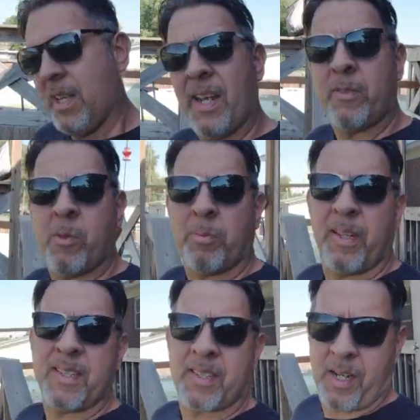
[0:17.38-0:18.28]
Had to
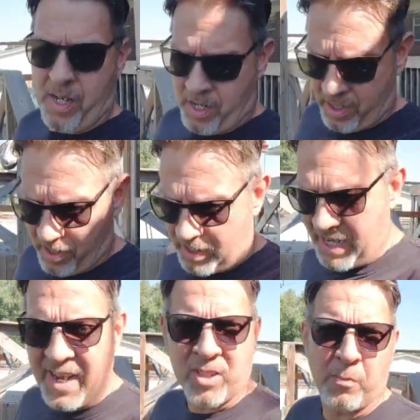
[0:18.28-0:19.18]
replace an
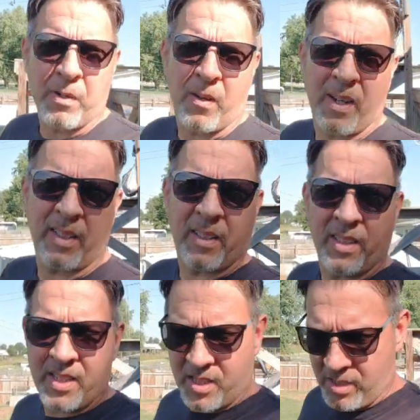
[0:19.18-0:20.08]
axle bearing on the
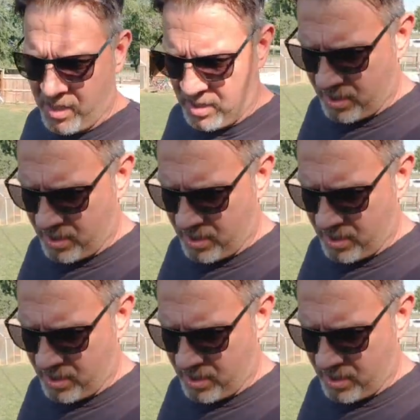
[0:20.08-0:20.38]
Lincoln,